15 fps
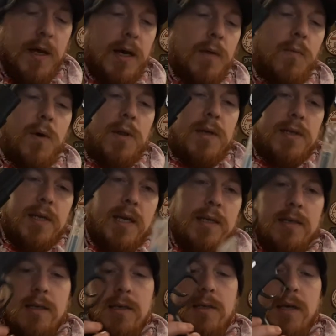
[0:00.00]
one that takes
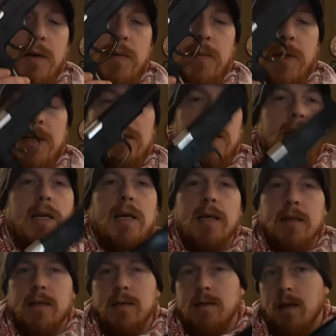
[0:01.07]
this type of magazine, and
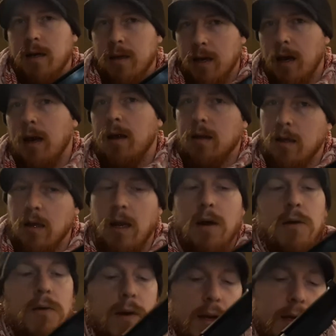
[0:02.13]
it's like that
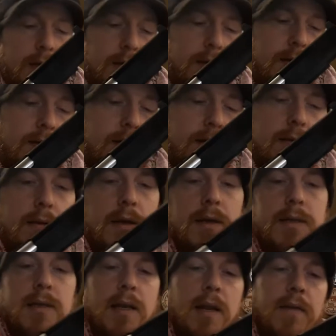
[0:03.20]
lower end
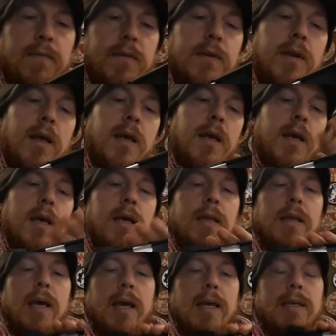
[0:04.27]
1911.
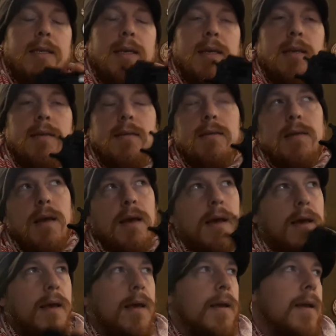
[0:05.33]
They did
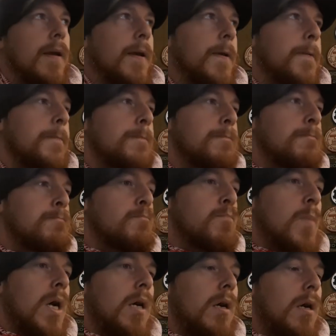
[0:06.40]
a
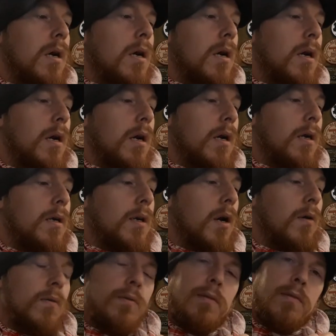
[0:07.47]

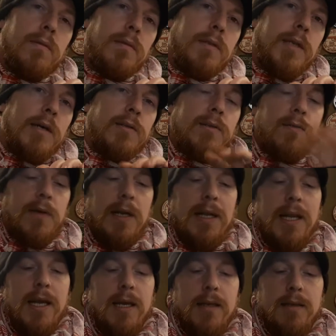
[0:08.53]
Colt Delta
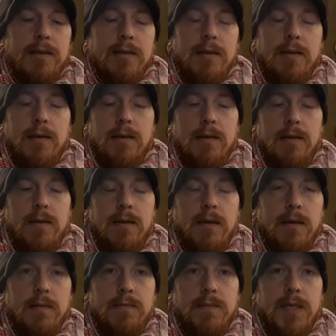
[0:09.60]
Elite,
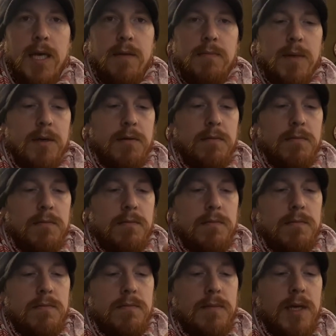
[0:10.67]
the 10mm
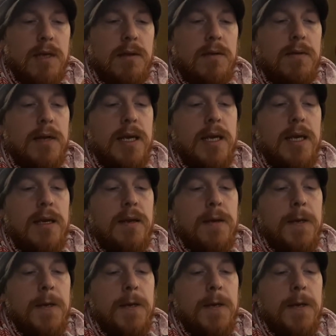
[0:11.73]
Delta Elite,